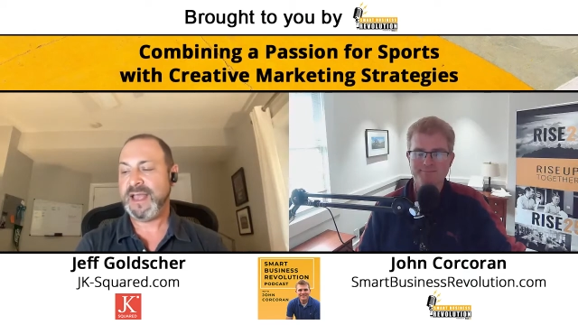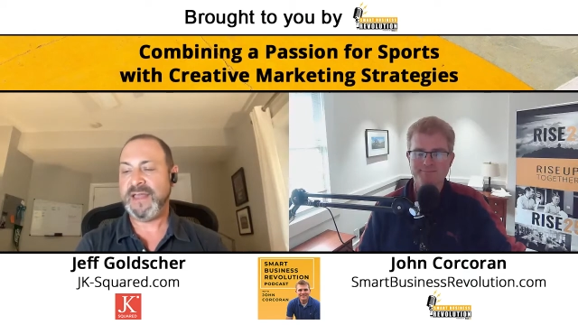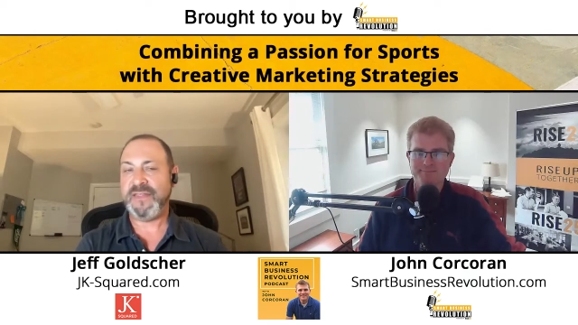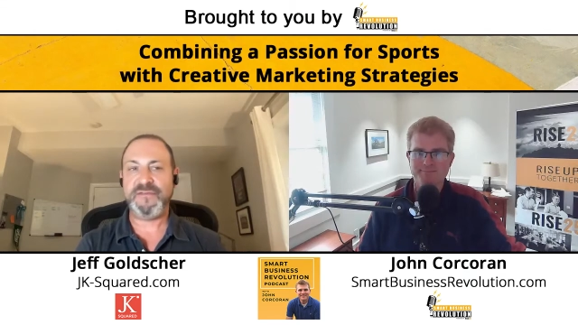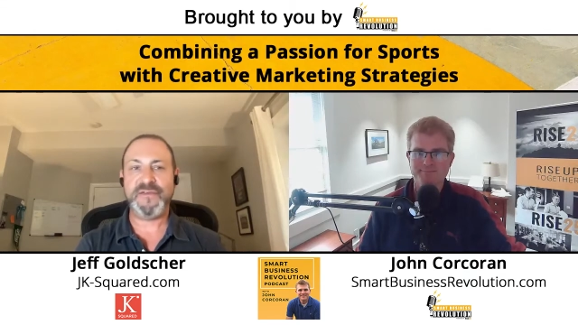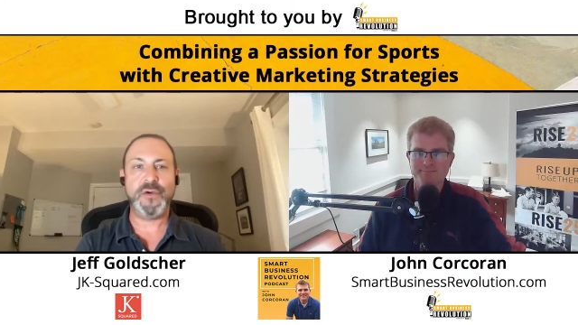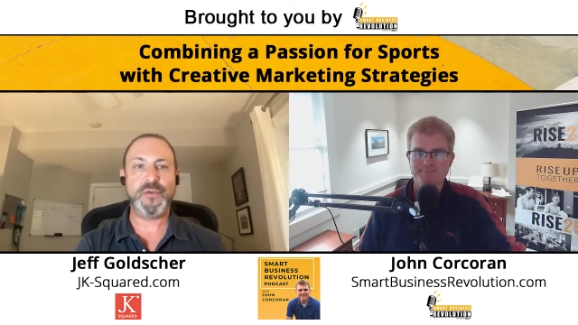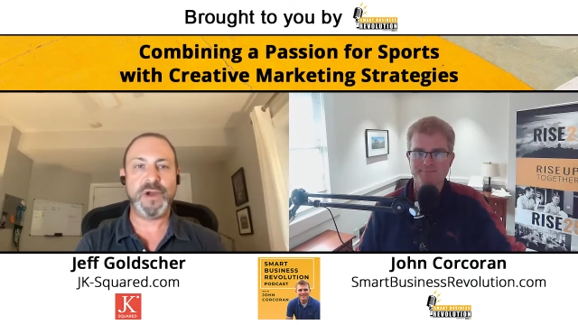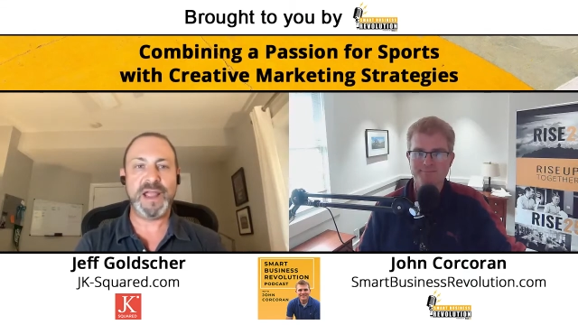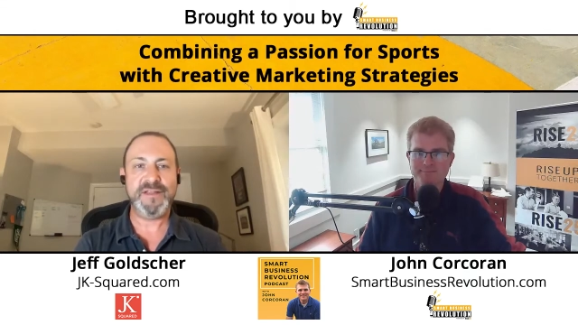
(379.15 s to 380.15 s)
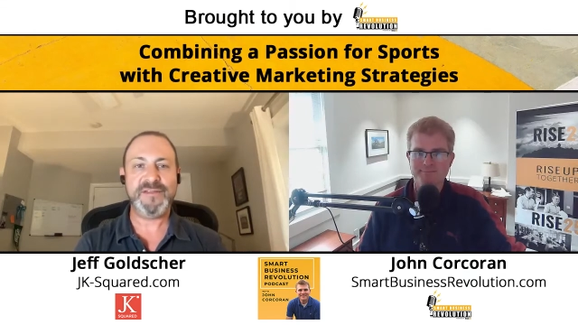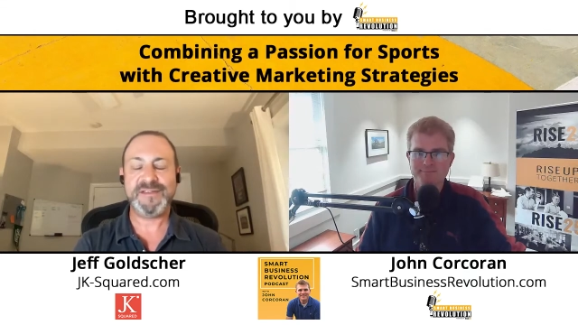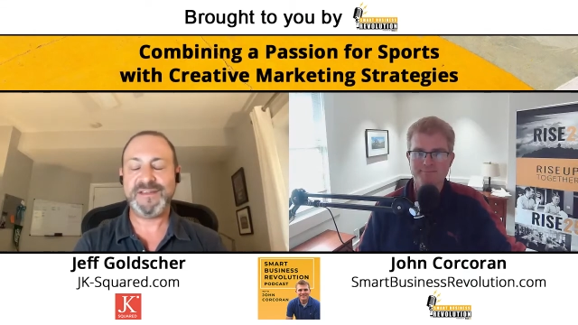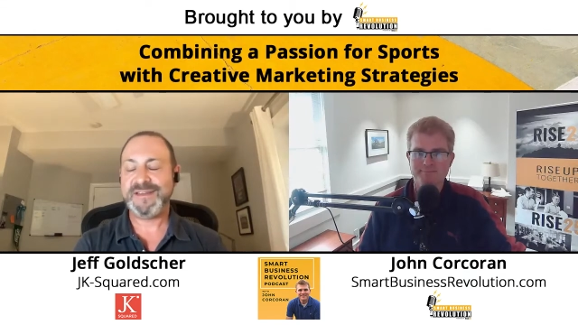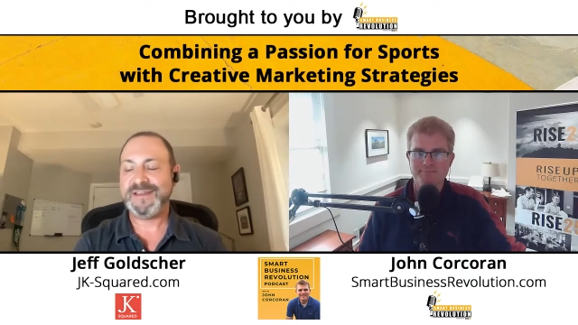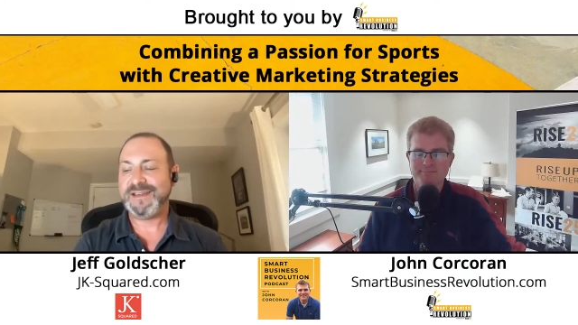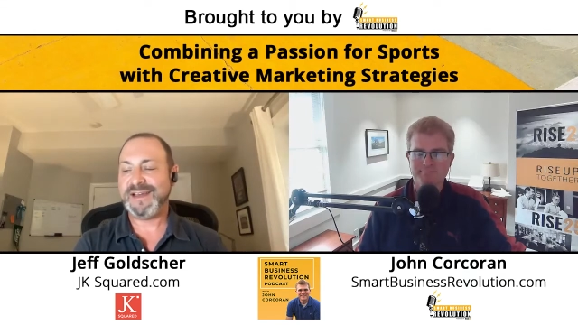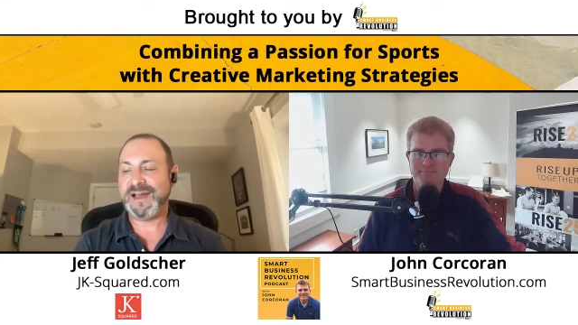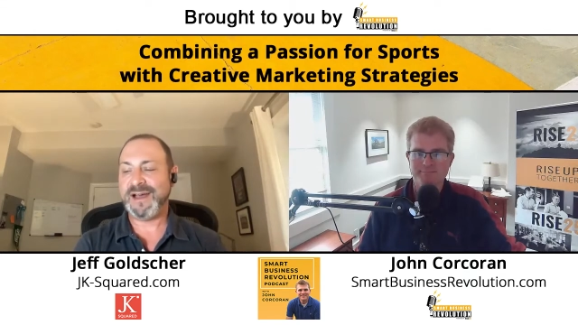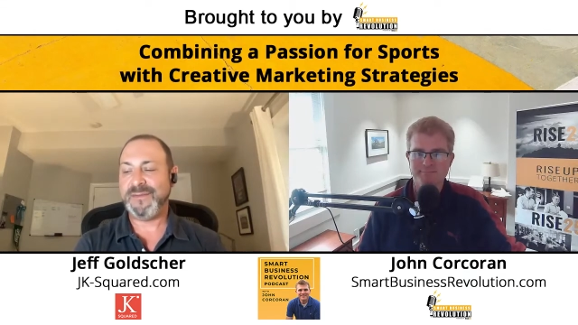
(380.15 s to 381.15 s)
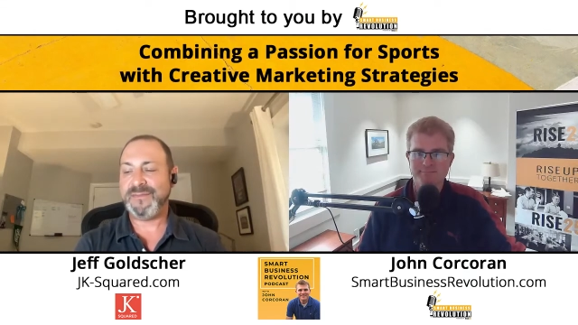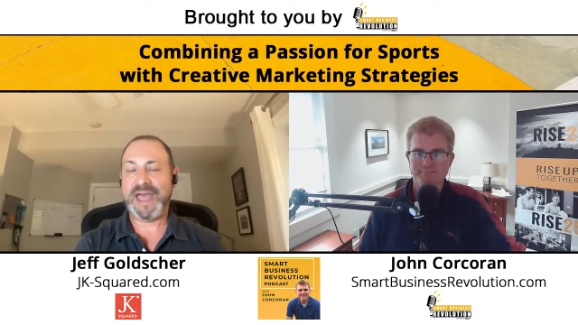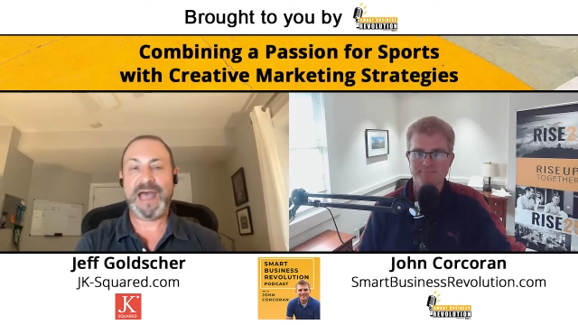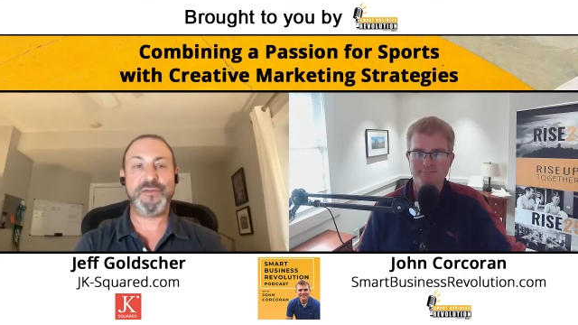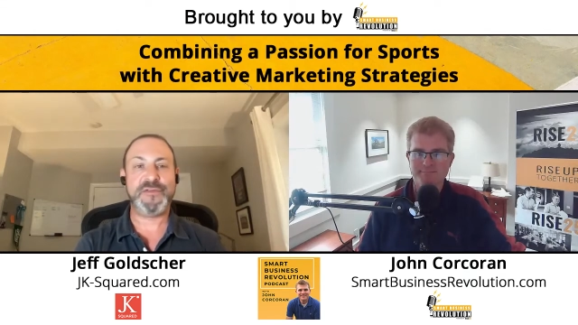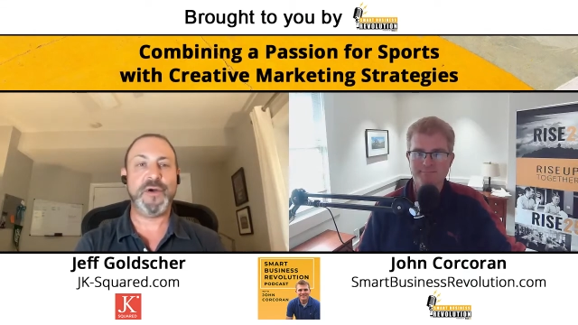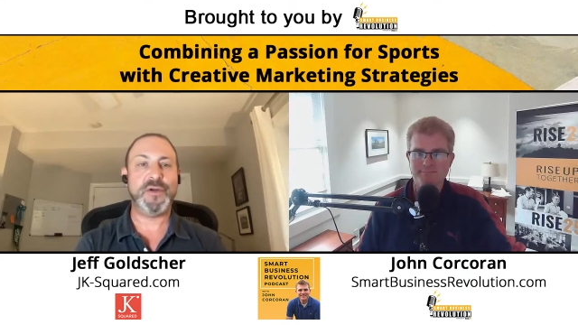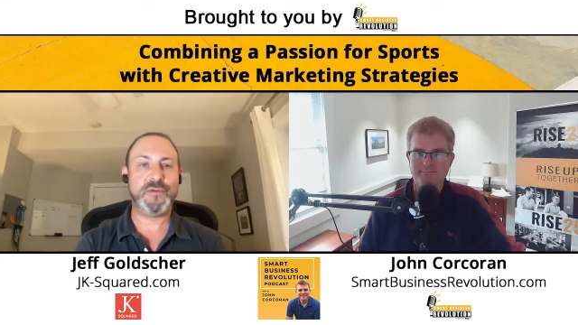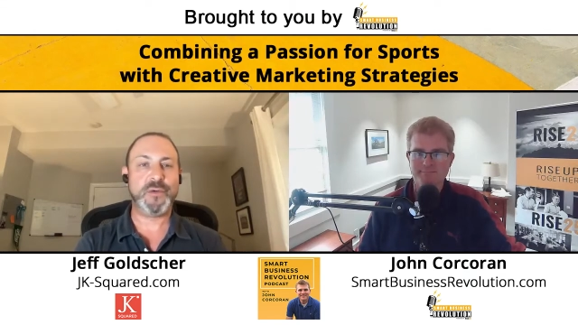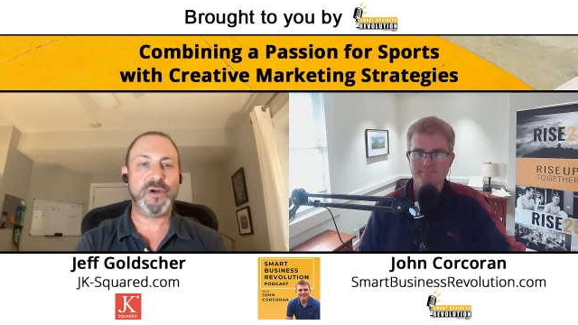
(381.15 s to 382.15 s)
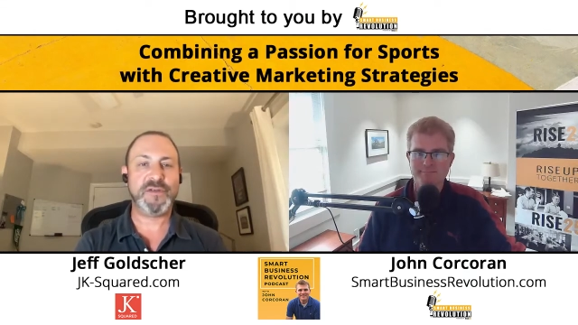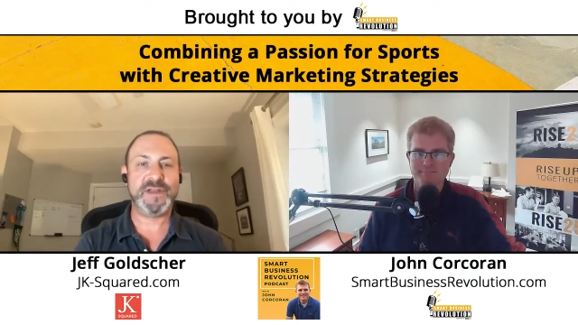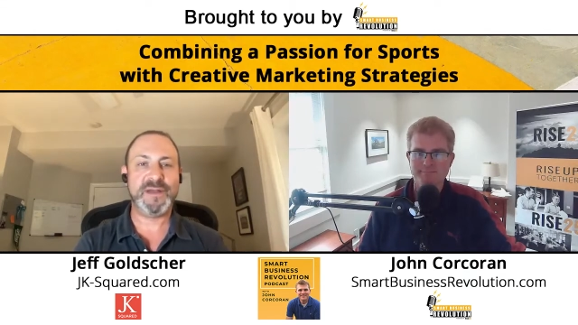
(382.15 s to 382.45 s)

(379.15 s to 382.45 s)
Speaker 1: and the phone rings, um, the house phone, of course.